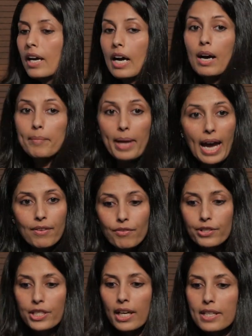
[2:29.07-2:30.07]
um,
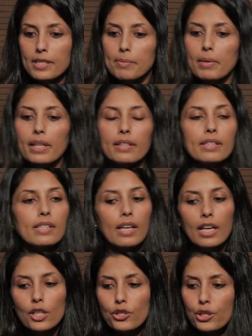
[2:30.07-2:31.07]
advertisements,
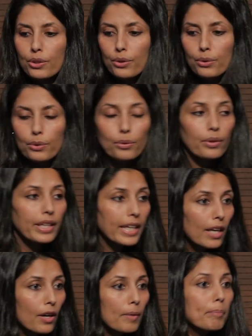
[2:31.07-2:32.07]
to
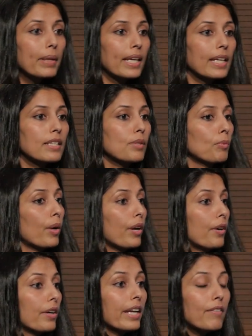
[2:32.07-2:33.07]
E R Ps,
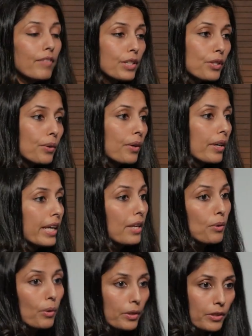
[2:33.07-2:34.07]
where inventory
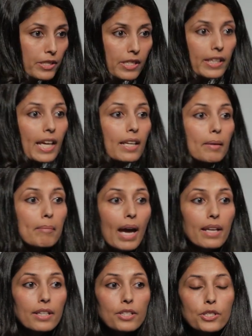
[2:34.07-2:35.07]
and orders are getting
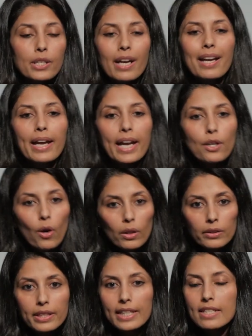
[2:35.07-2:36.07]
managed. And
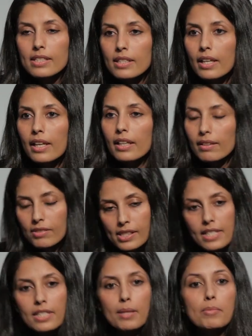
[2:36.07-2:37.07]
all of these
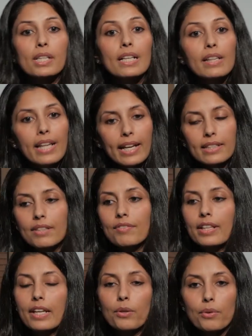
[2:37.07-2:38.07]
systems
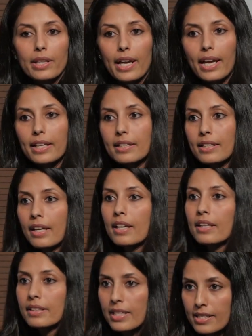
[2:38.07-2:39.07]
collectively create
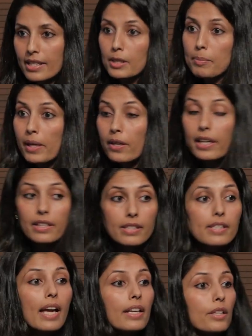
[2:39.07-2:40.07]
this
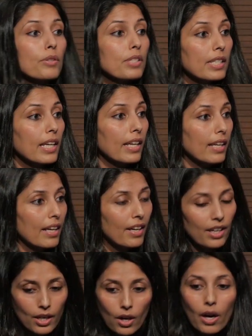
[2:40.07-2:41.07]
experience that you see
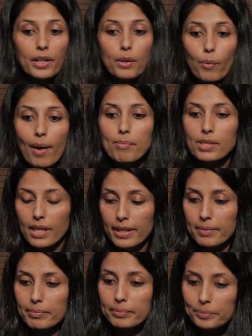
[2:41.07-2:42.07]
on a website.